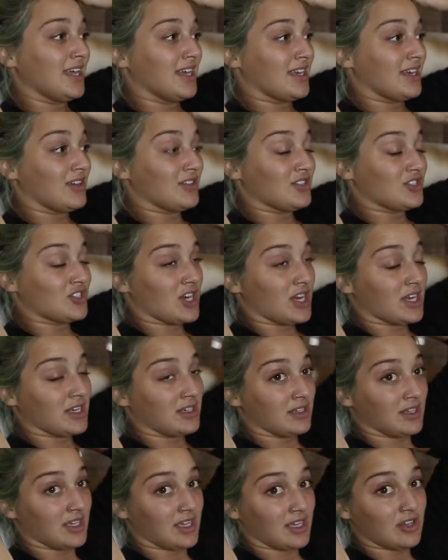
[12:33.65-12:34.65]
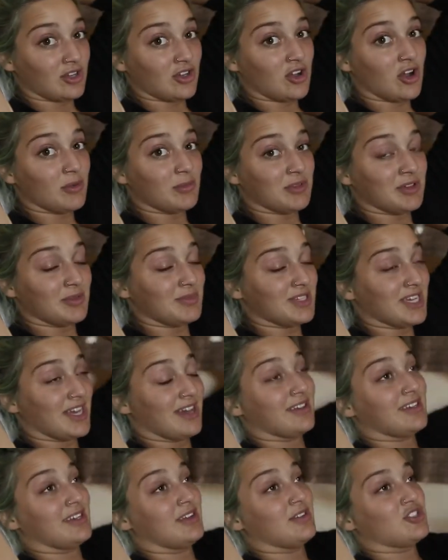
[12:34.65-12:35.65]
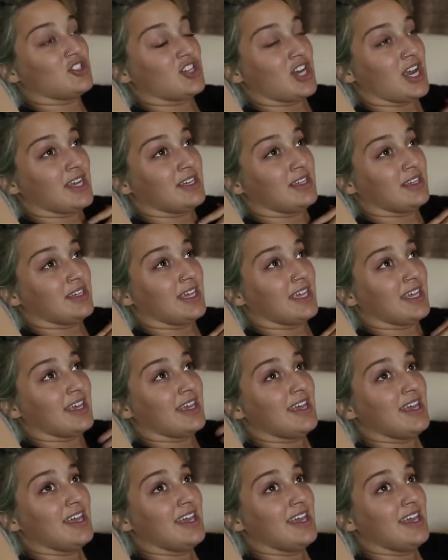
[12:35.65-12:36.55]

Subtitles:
And I was trying to, like, calm him down, and I was trying to, like,